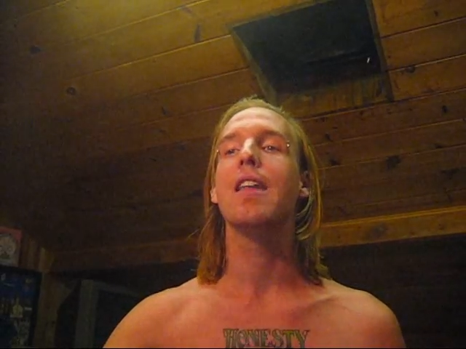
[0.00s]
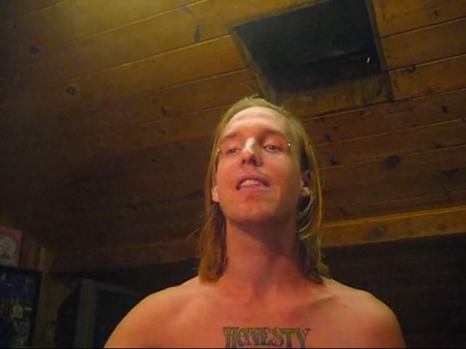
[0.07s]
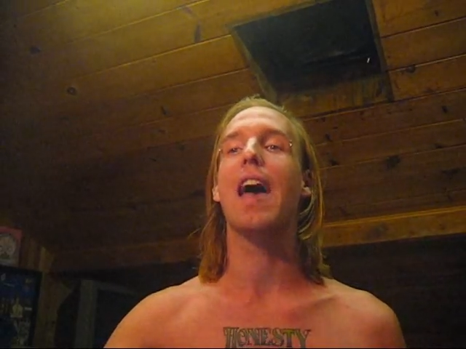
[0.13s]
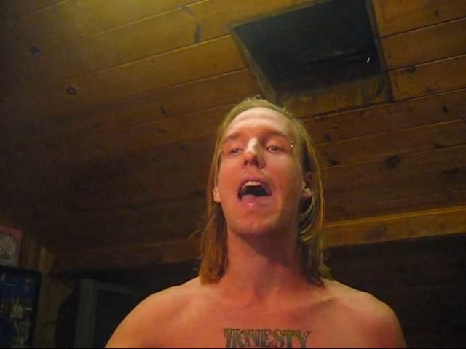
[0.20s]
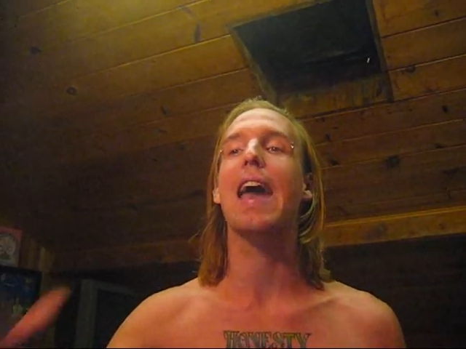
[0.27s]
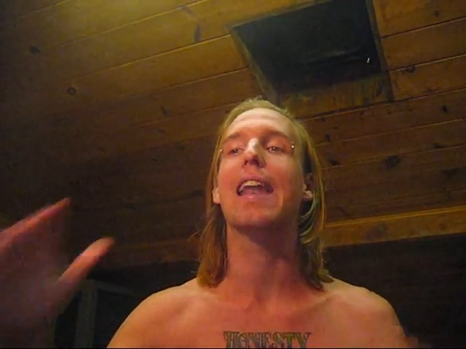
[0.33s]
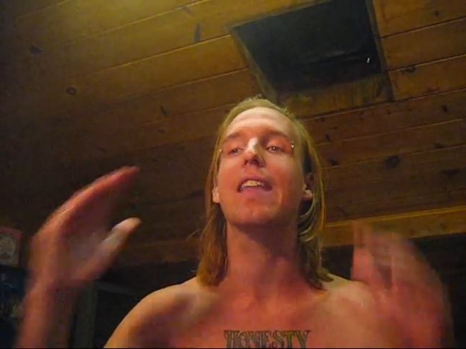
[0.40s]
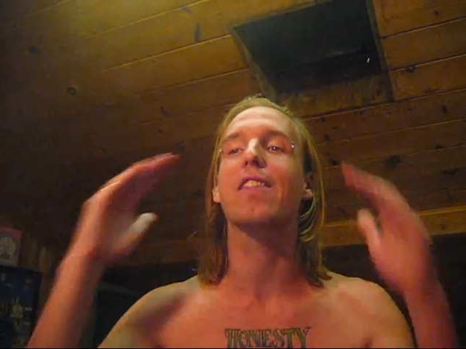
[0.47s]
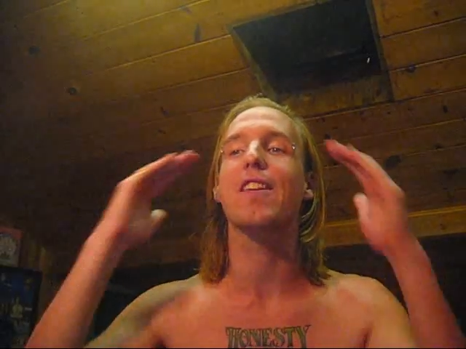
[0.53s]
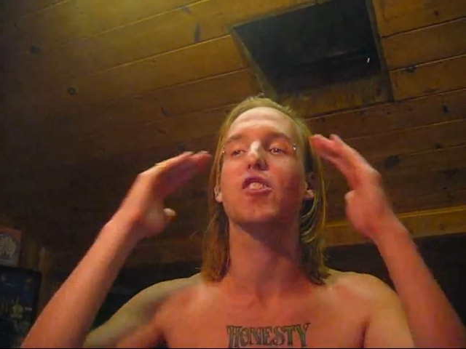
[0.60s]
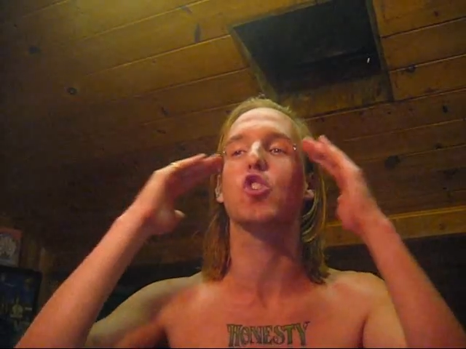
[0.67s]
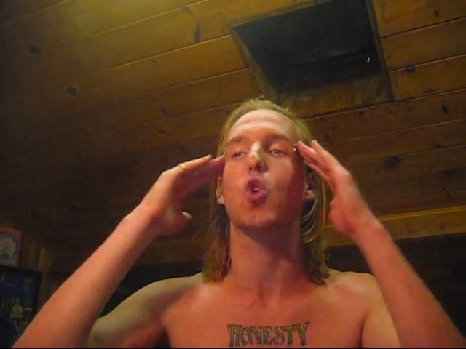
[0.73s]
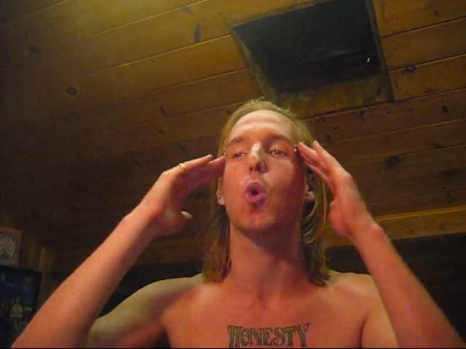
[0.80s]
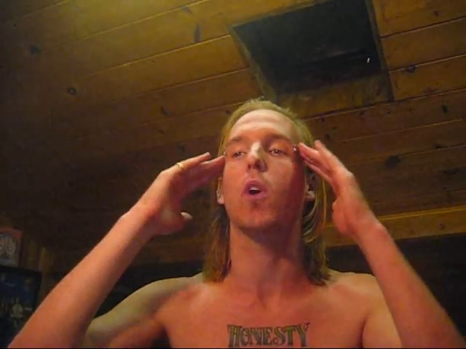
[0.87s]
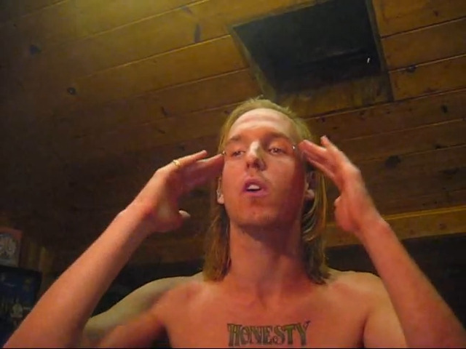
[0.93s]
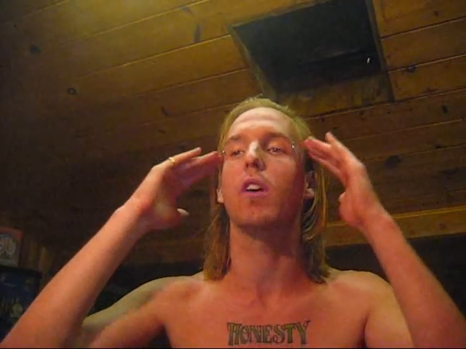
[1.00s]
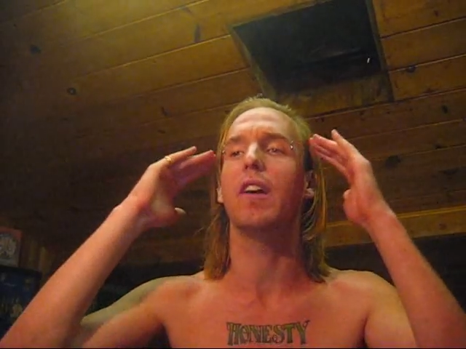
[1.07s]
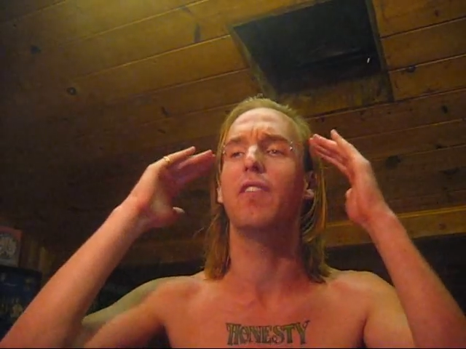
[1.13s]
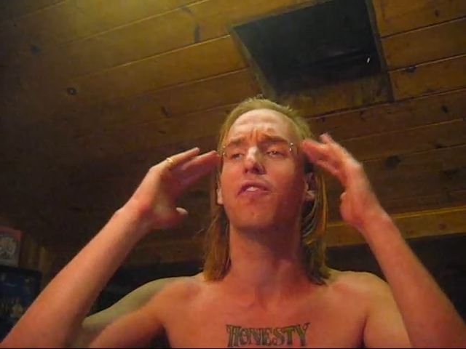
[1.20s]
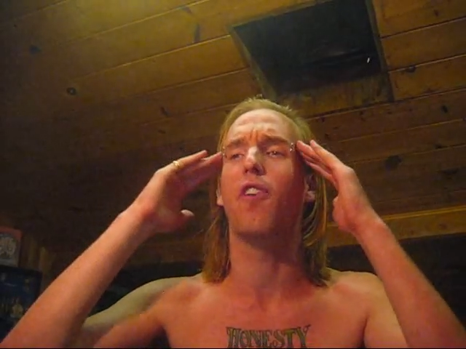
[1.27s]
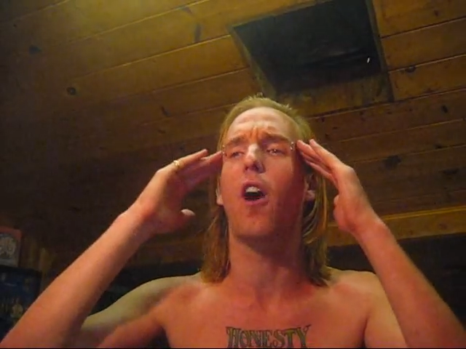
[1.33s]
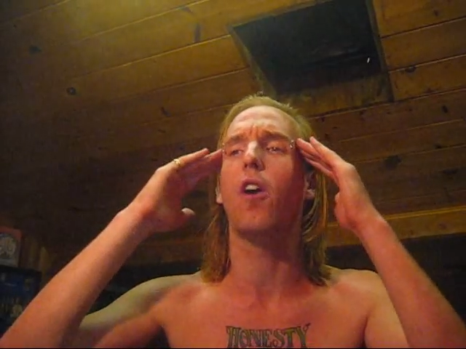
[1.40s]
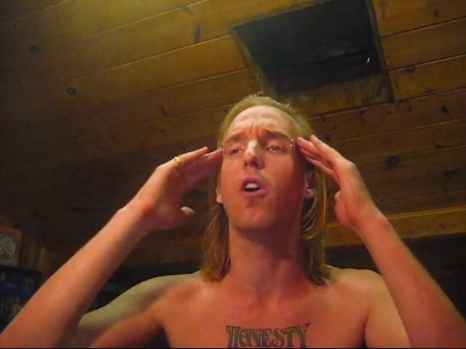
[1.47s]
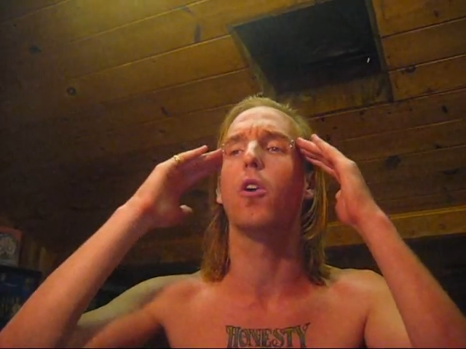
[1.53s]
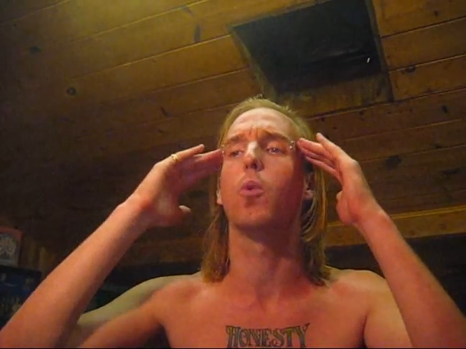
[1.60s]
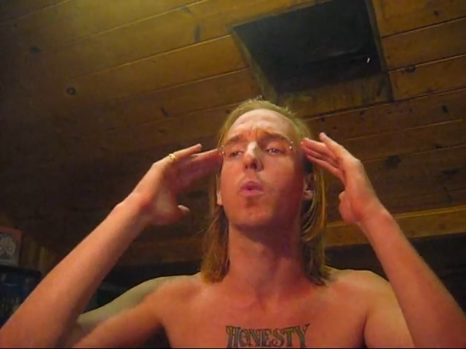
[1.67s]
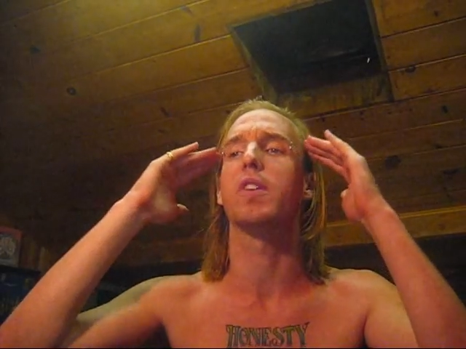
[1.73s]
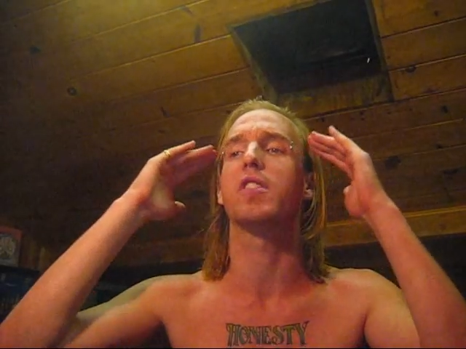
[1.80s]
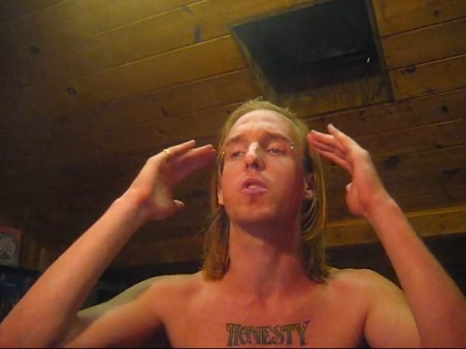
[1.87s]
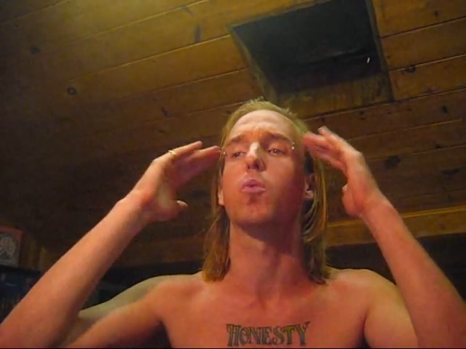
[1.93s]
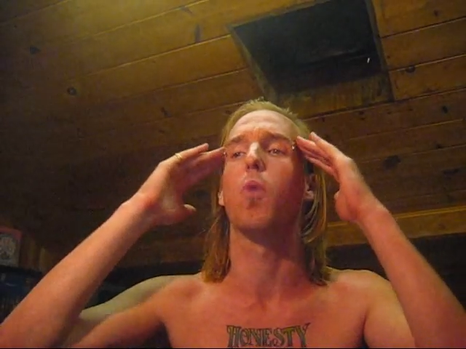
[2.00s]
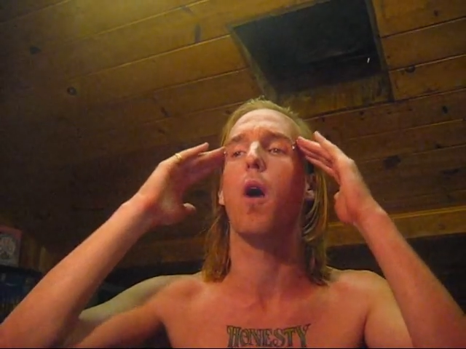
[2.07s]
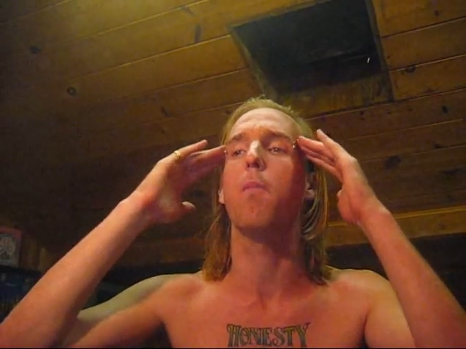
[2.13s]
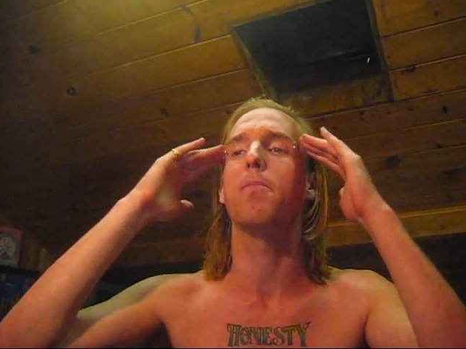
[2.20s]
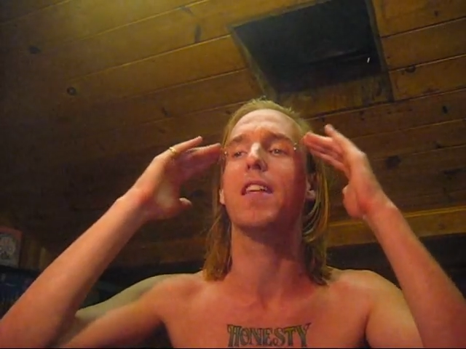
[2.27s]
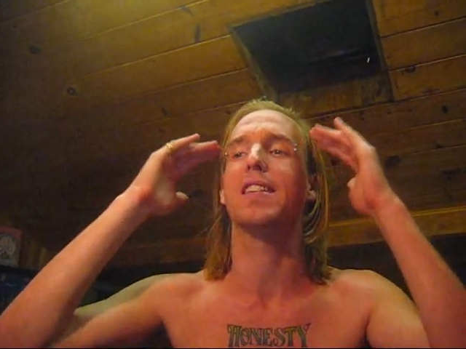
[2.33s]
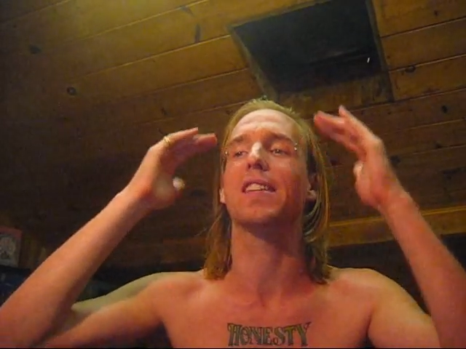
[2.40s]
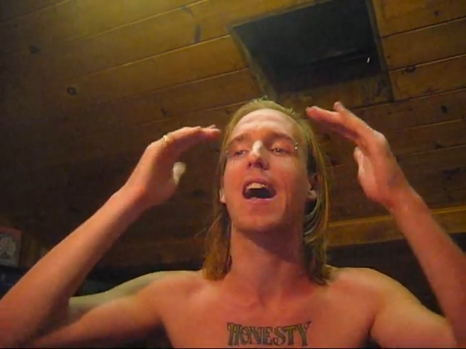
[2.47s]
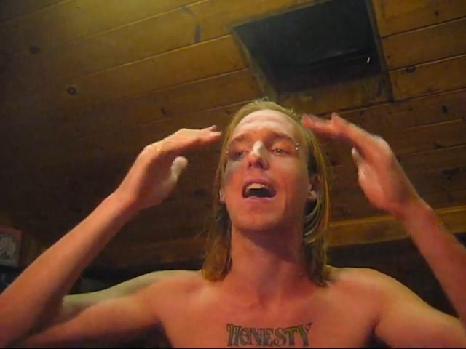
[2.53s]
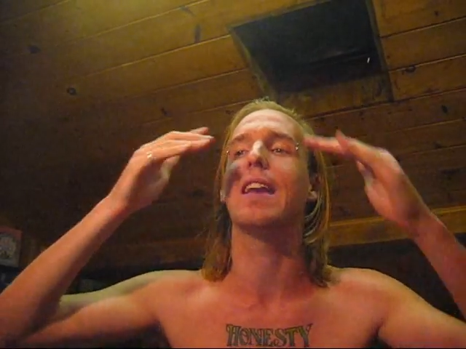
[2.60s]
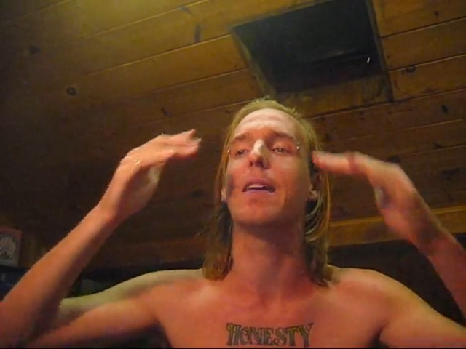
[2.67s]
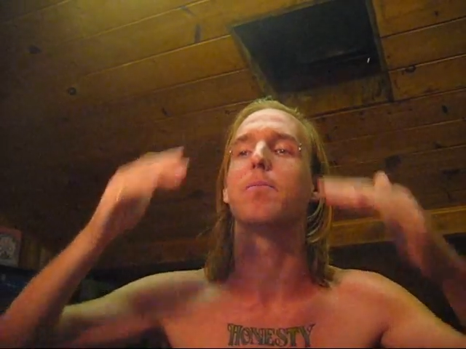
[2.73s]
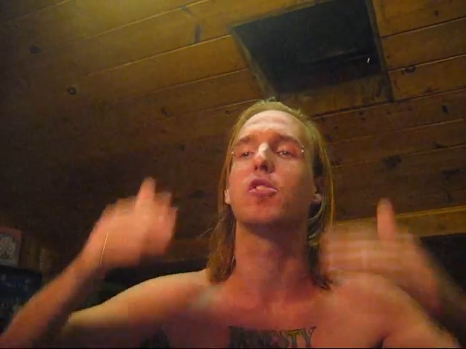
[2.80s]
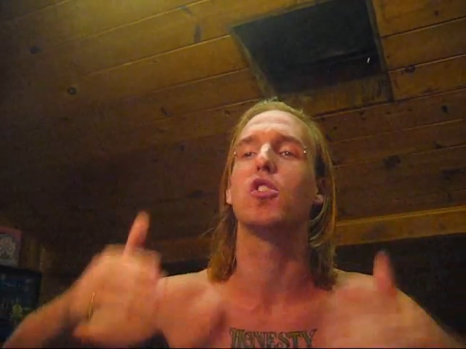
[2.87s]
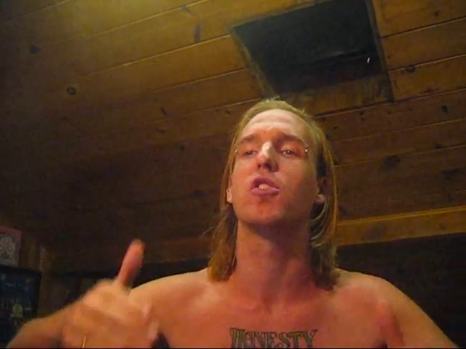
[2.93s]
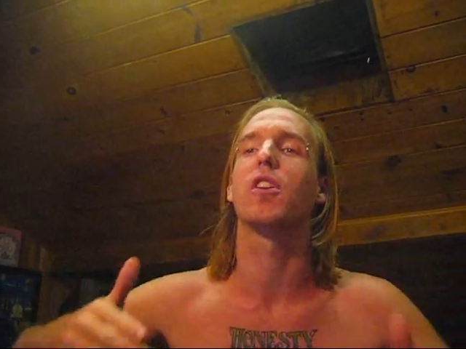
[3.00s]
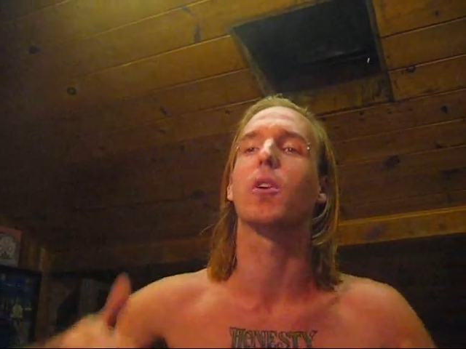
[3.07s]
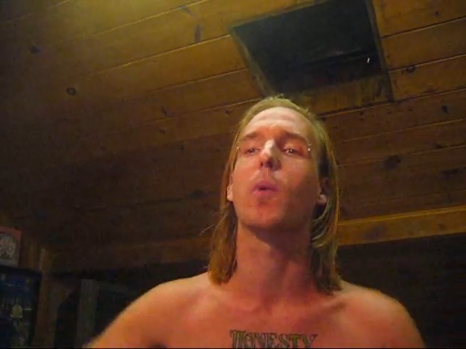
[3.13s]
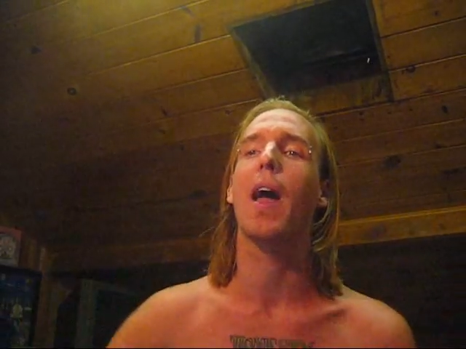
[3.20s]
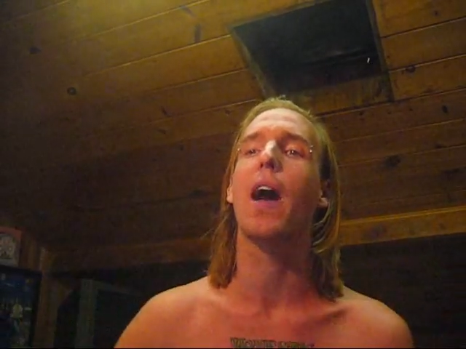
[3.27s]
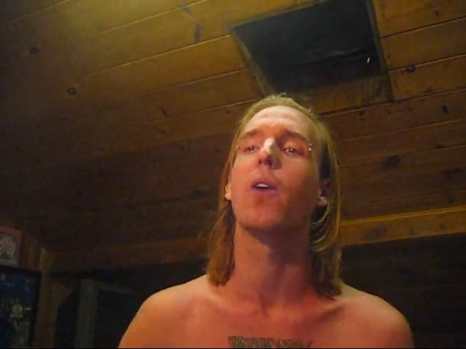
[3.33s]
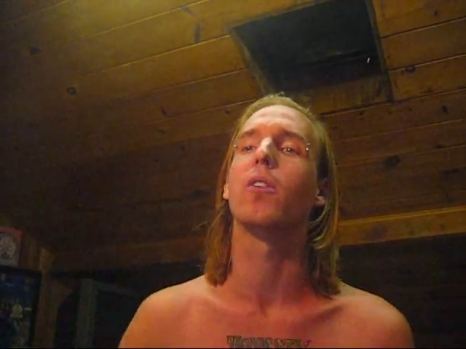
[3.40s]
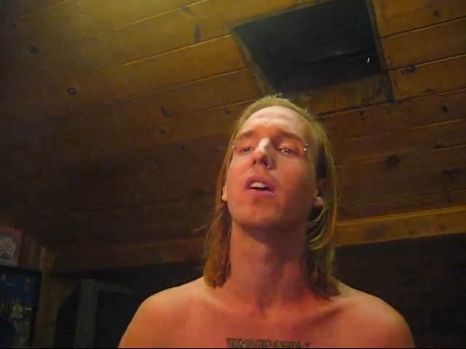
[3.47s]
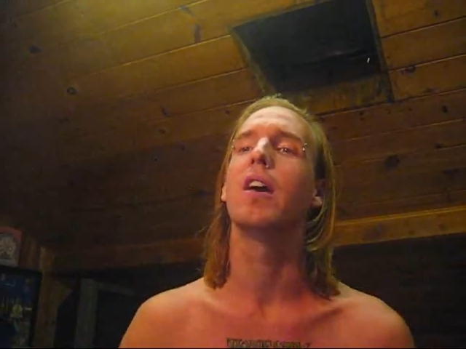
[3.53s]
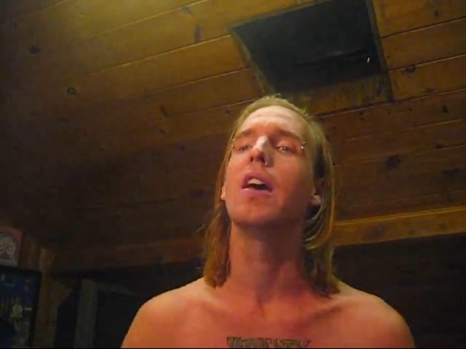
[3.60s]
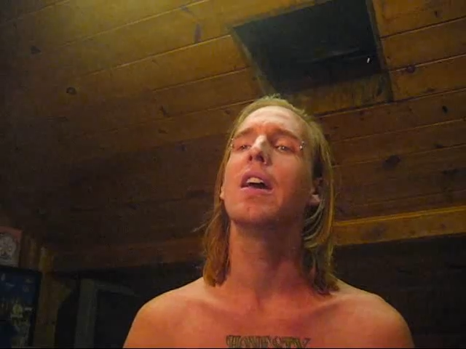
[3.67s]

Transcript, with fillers: The headache that shortly followed was the rope that tied him to the ground,